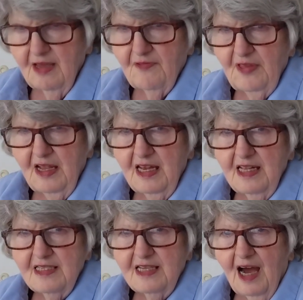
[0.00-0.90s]
if they
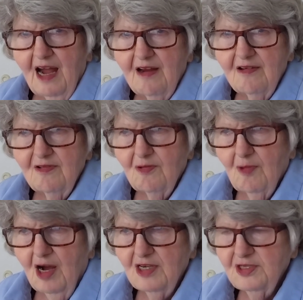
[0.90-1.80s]
needed to iron or
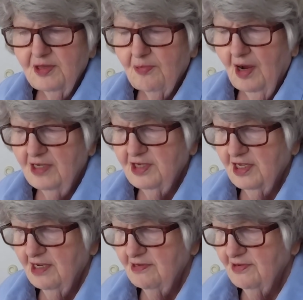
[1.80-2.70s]
wash the
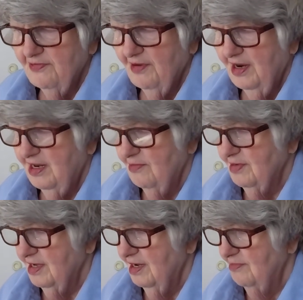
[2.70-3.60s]
project, I was afraid it
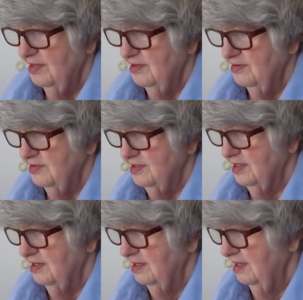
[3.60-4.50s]
would come loose.
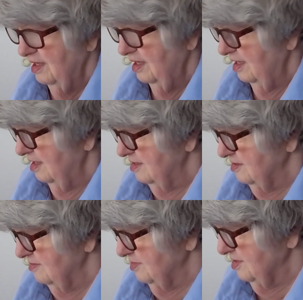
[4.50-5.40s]

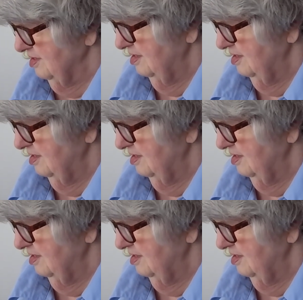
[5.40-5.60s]
So I'm just